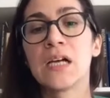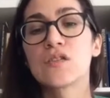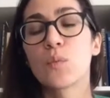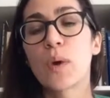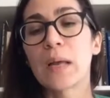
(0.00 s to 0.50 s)

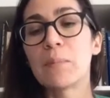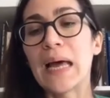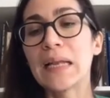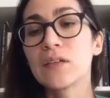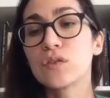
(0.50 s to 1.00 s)
so what I'm
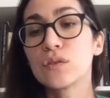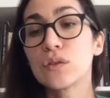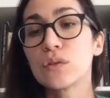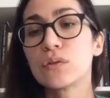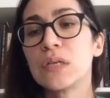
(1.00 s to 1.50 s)
planning to
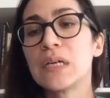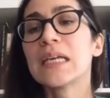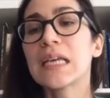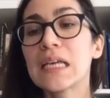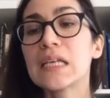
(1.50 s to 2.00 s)
do
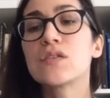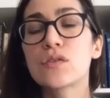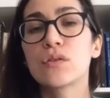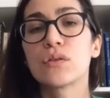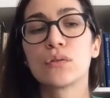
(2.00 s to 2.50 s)
is
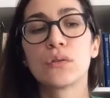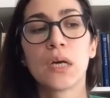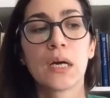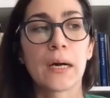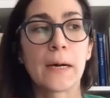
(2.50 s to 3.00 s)
to
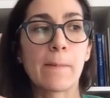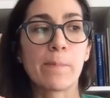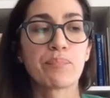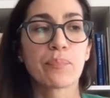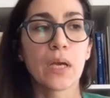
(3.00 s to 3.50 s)

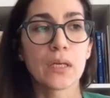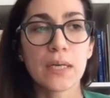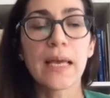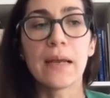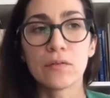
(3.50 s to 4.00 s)
um,
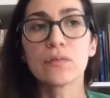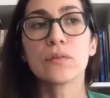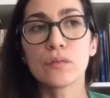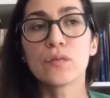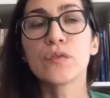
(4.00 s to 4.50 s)
again
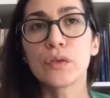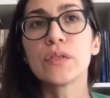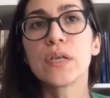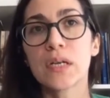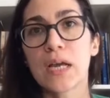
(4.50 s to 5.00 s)
through
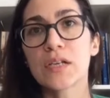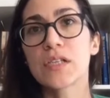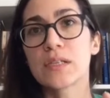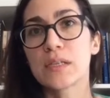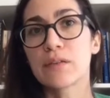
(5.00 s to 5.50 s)
the
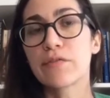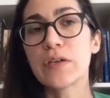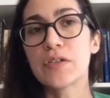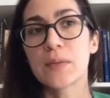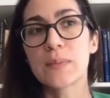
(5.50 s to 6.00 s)
connections and the
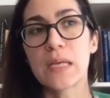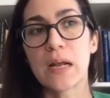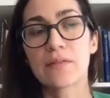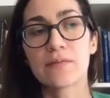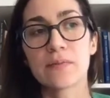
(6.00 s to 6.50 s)
friendships that
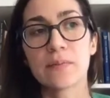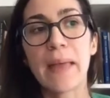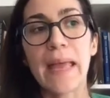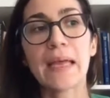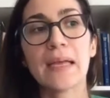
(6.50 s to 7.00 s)
I've
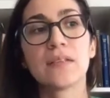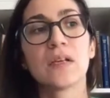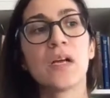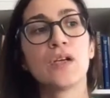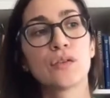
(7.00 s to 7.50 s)
made
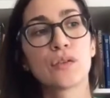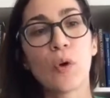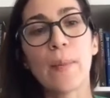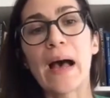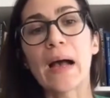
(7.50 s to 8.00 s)
to go
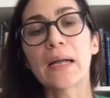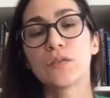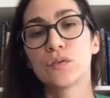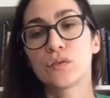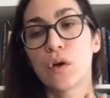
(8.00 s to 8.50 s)
back and
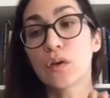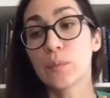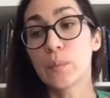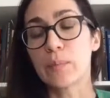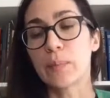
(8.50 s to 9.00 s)
to talk to
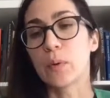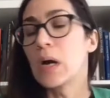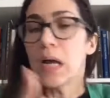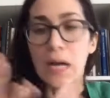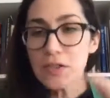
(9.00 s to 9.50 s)
people.
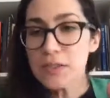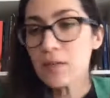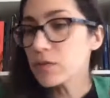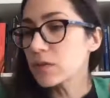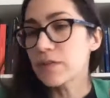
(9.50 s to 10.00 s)
I'll just
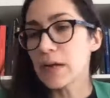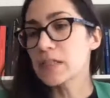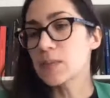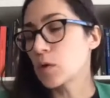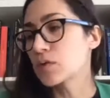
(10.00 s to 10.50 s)
give you a very
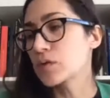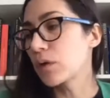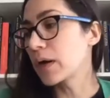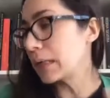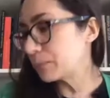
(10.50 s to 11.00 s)
small
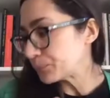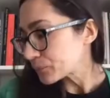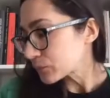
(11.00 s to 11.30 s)
story.